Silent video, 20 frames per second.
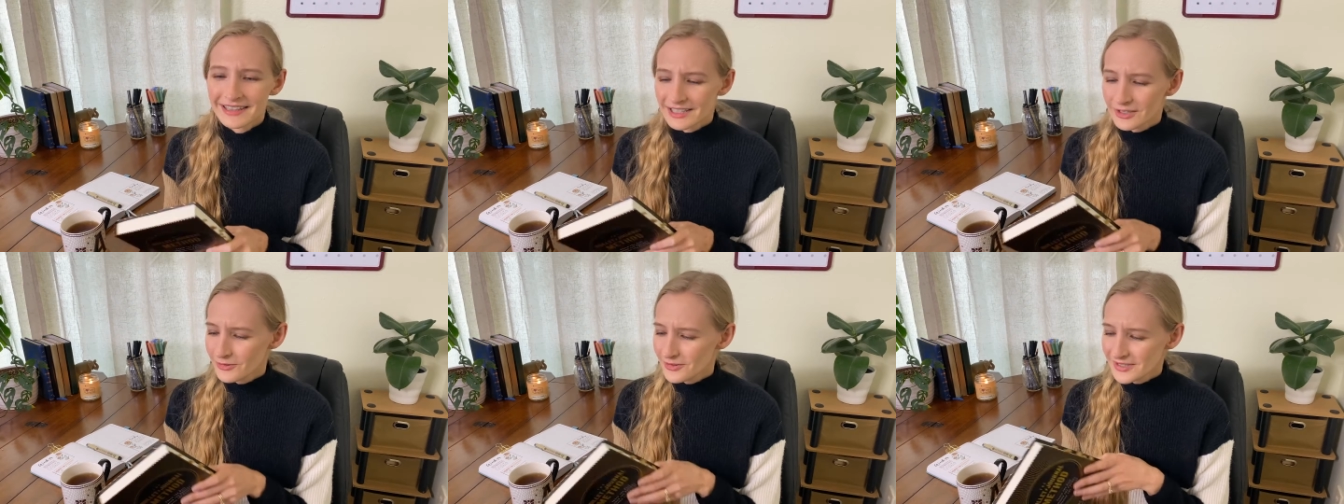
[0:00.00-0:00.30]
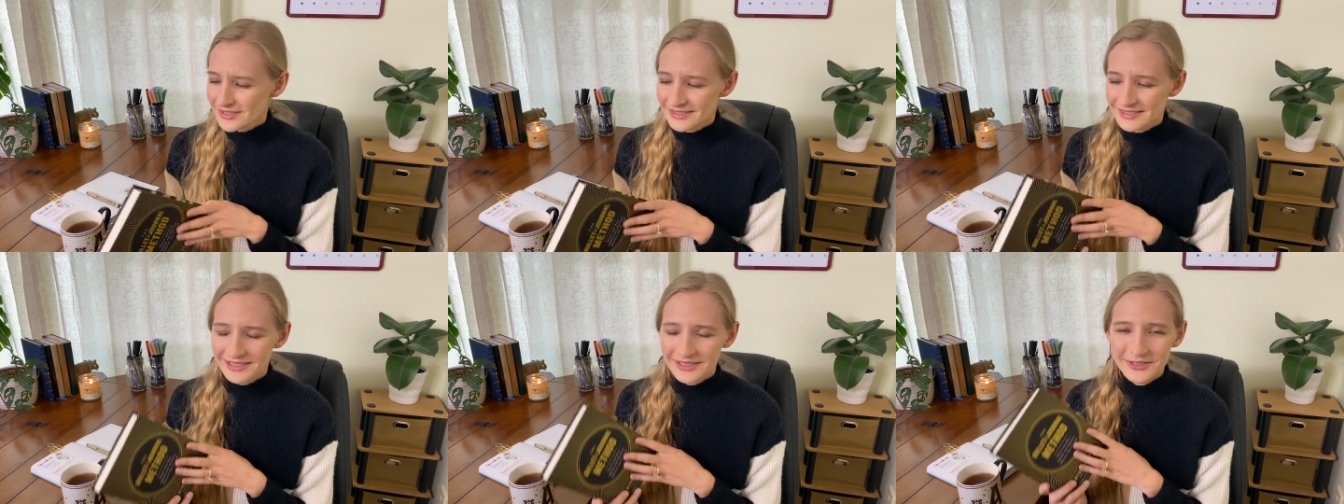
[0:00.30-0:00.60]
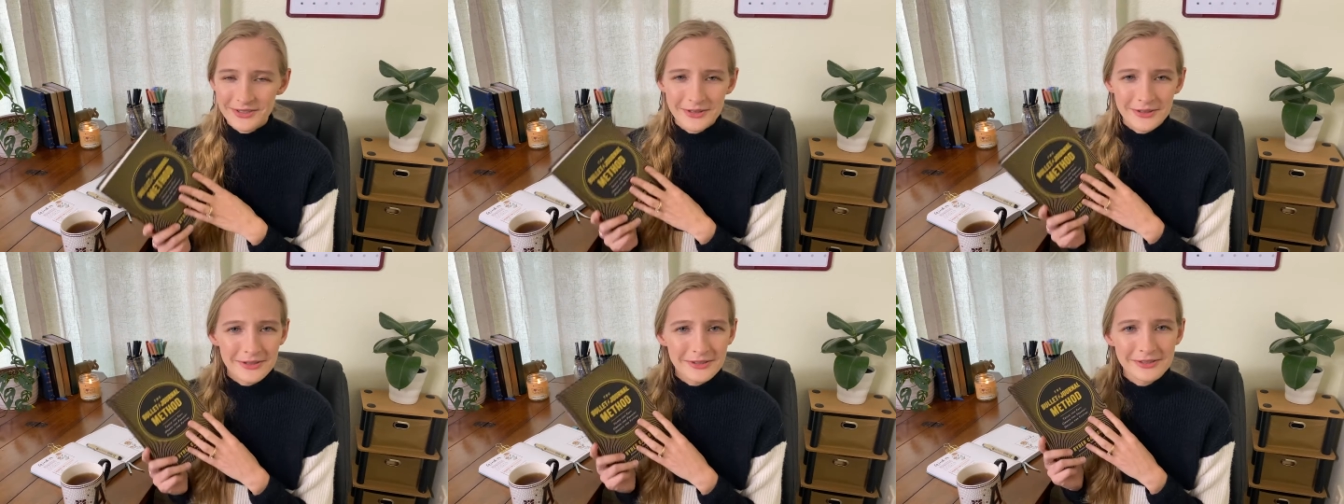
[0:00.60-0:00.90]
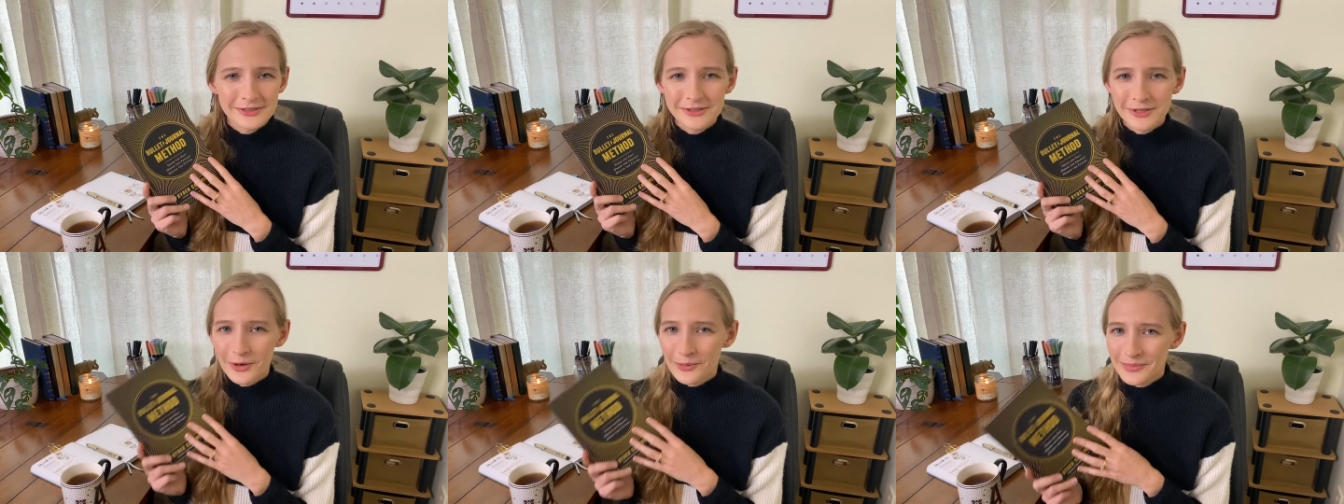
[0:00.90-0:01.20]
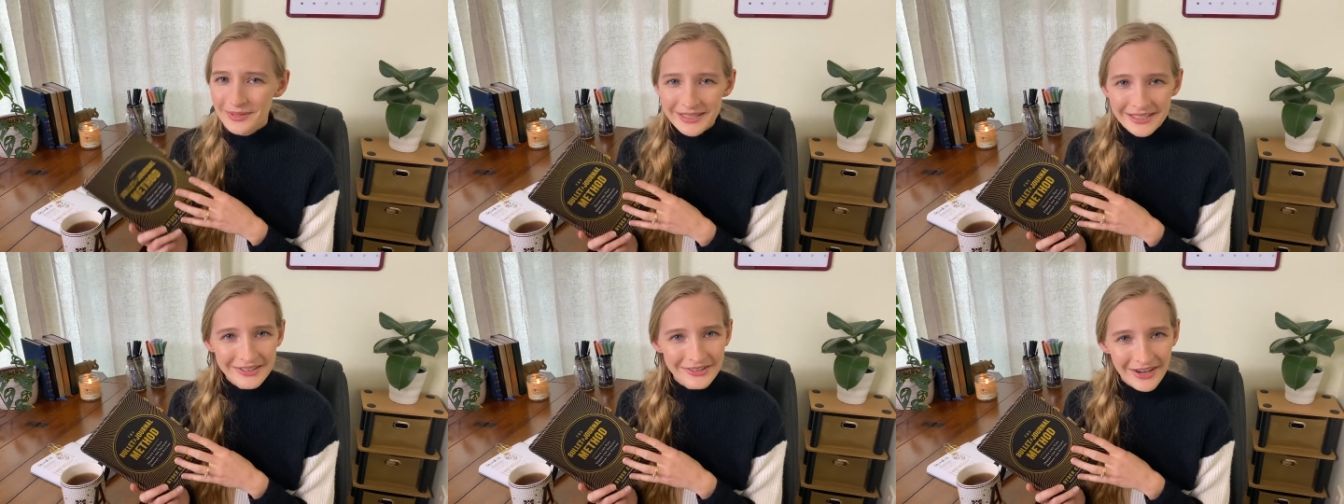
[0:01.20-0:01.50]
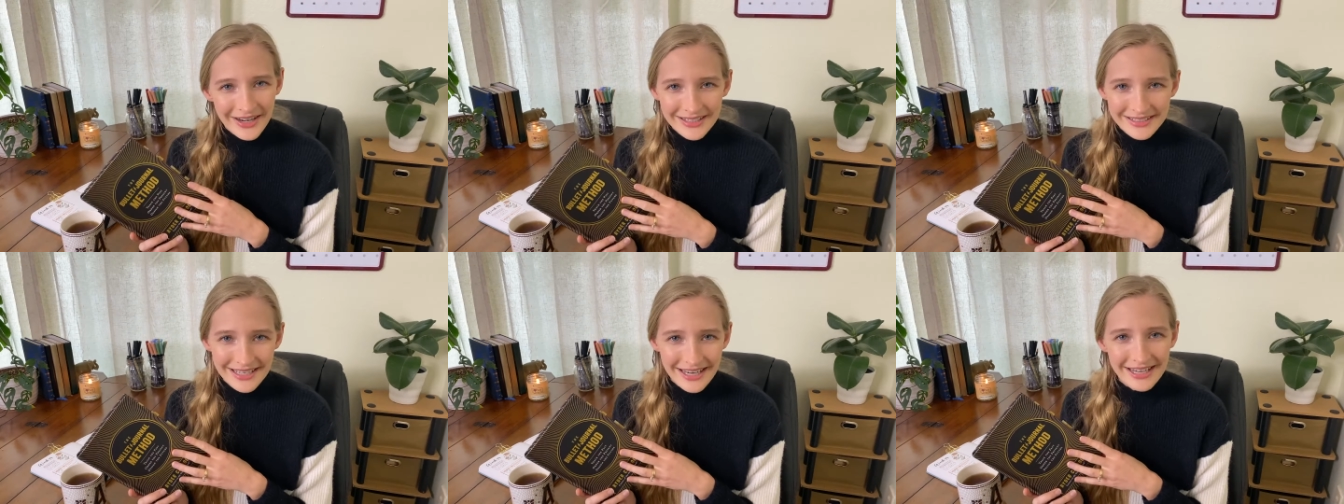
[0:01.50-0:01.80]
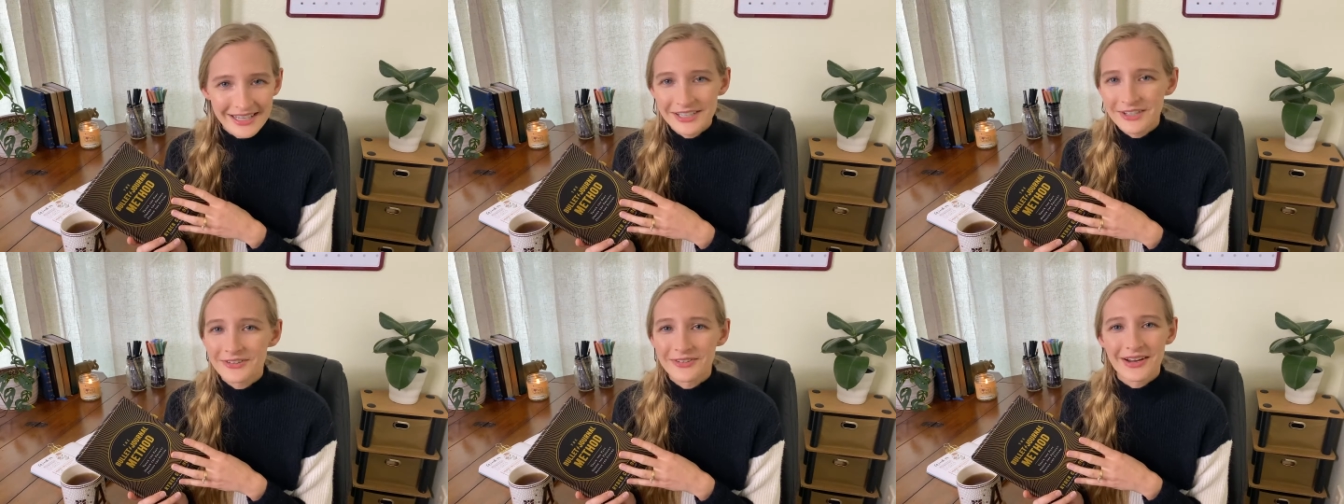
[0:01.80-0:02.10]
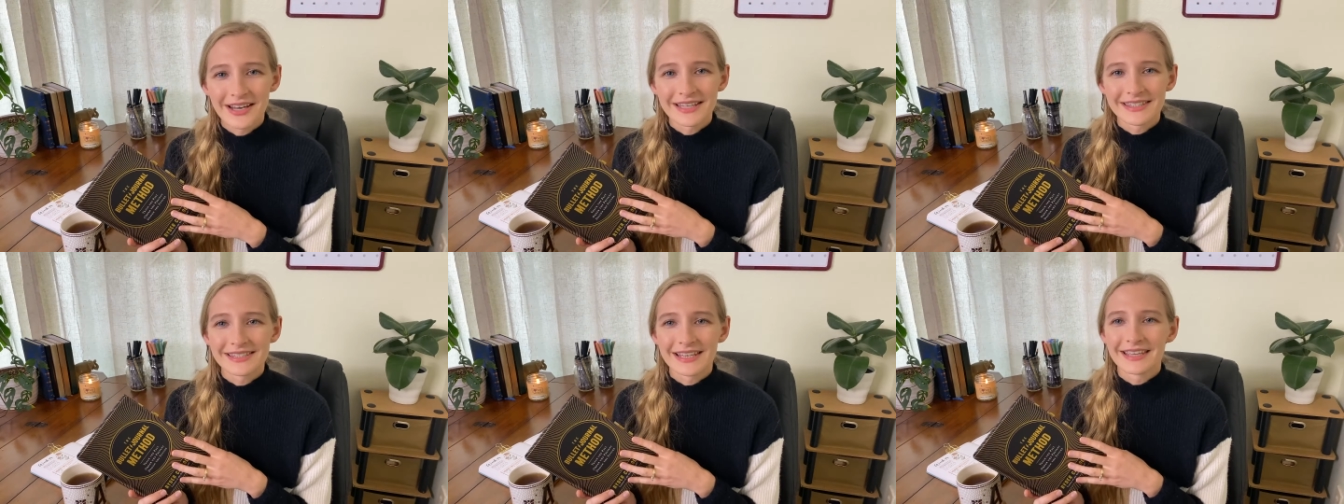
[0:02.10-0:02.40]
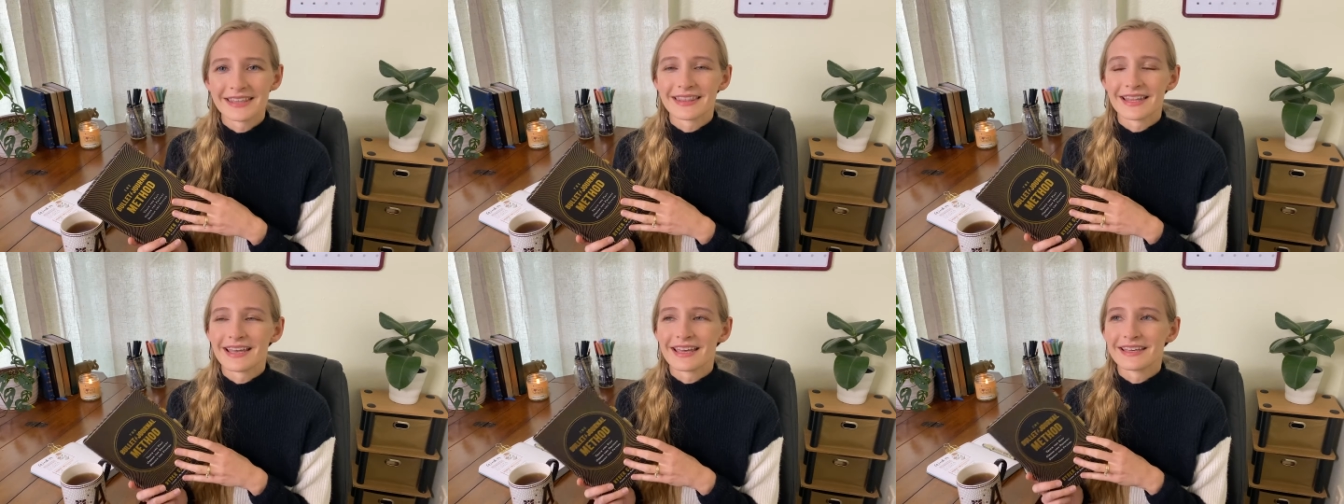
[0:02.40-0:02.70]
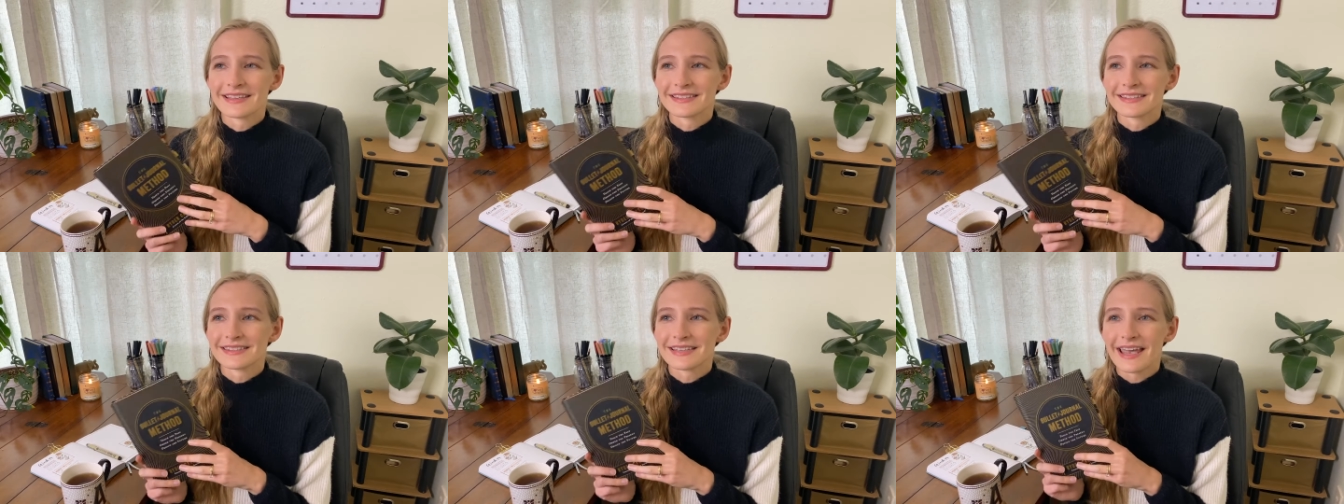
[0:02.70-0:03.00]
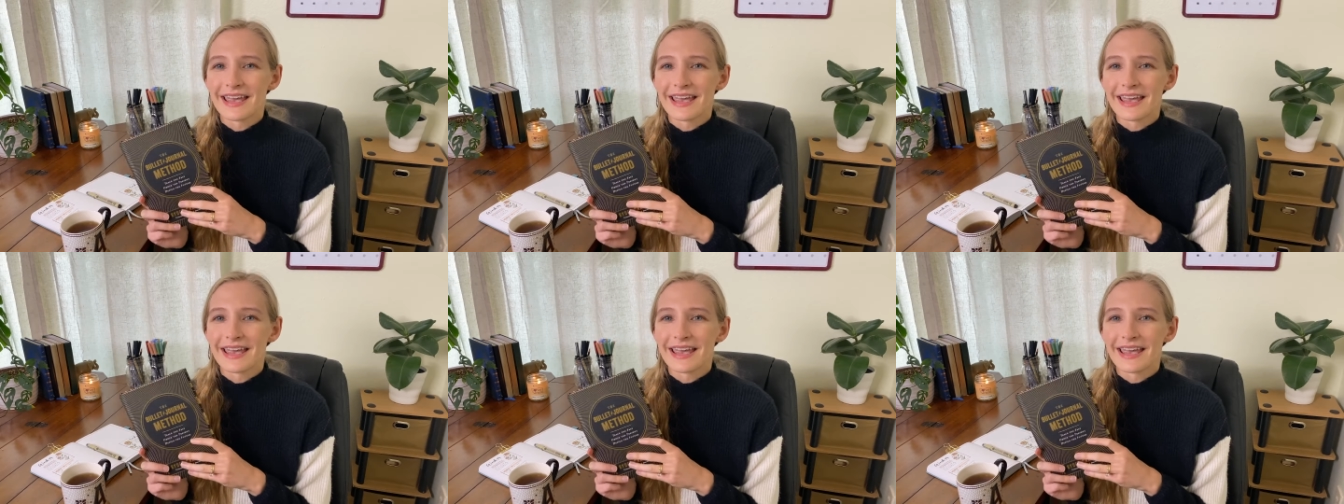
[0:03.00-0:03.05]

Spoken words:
there was still so many great takeaways in this